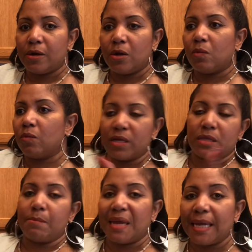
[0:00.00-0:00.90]
with the
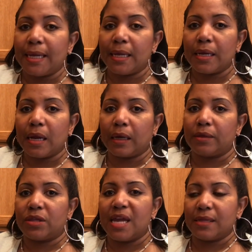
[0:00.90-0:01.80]
meat
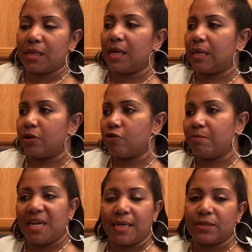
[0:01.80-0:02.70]
and think that your
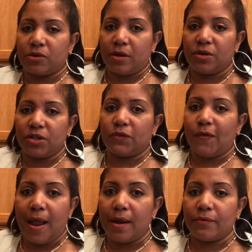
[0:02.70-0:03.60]
meat is going to just
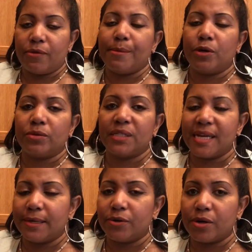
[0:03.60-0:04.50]
fall off the bone
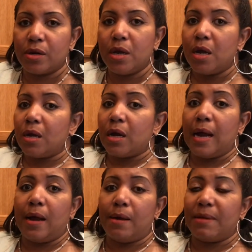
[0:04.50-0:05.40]
tender.
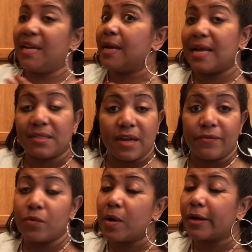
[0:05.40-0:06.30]
It has
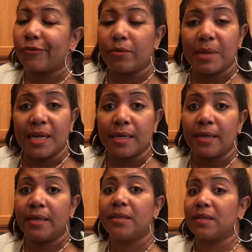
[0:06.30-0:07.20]
never worked for me.
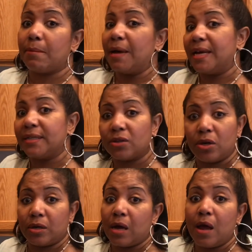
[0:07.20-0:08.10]
Somebody's going
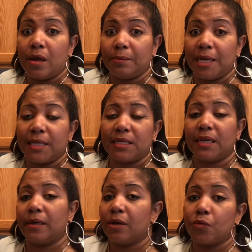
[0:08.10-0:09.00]
to comment
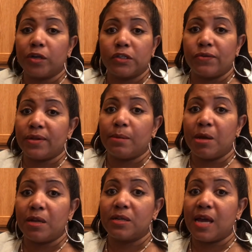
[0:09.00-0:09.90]
saying it works for them
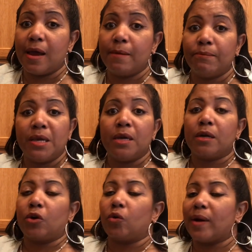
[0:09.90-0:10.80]
all the time.
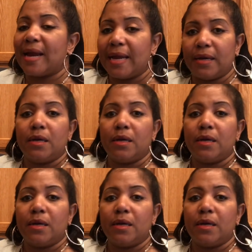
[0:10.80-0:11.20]
Great.